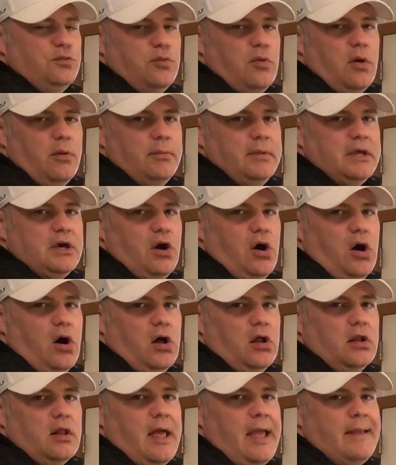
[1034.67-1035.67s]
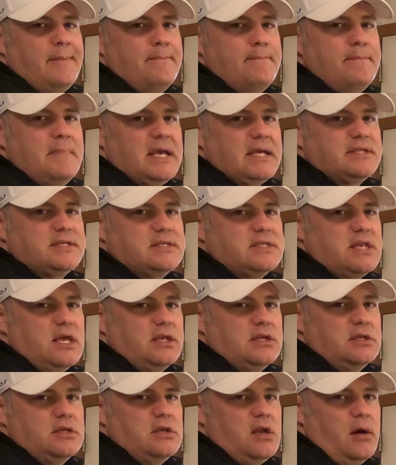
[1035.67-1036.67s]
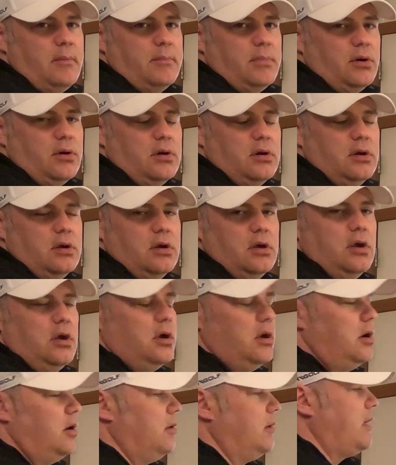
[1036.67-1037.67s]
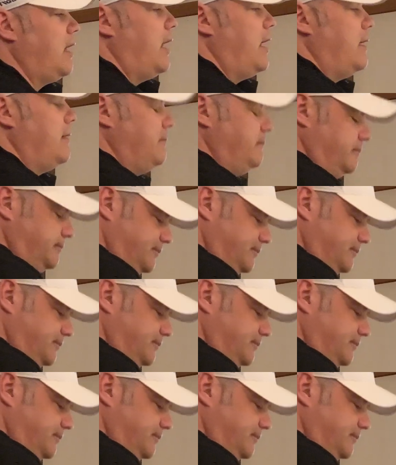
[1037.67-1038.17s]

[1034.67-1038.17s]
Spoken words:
what we call a mixed number. Okay?